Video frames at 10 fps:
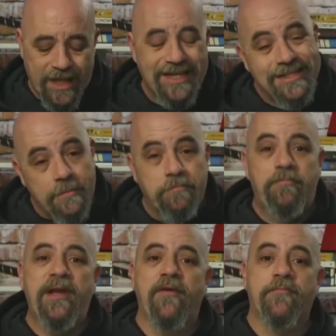It's a
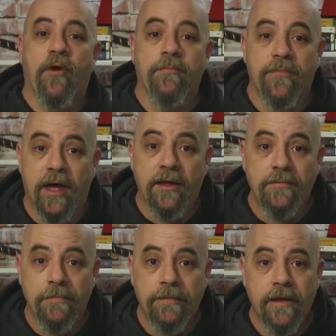bit of a problem there, though.
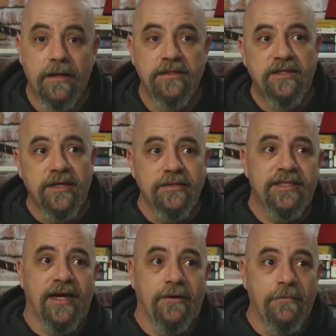Turns
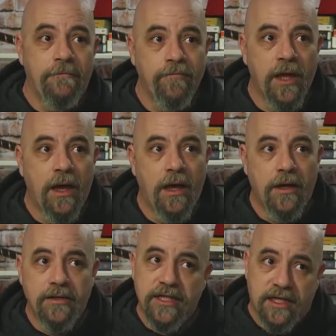out
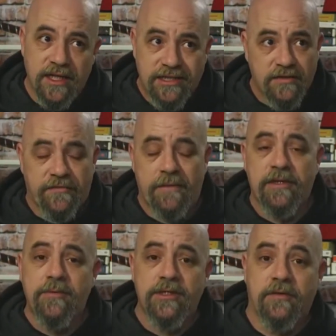the Glitter family was an